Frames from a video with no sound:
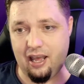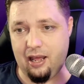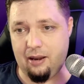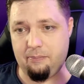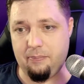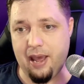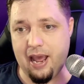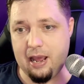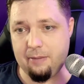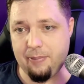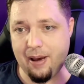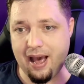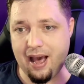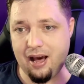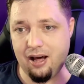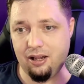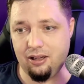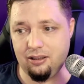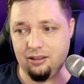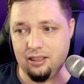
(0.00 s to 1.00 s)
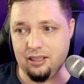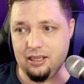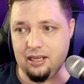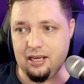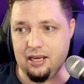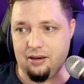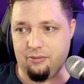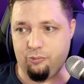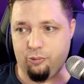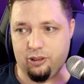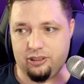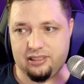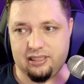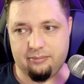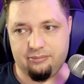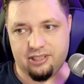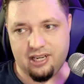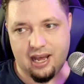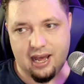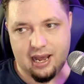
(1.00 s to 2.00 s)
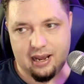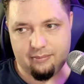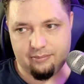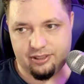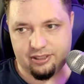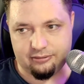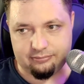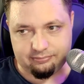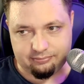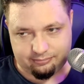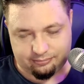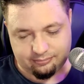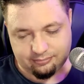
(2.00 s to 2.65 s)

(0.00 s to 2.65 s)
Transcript: and PayPal will sometimes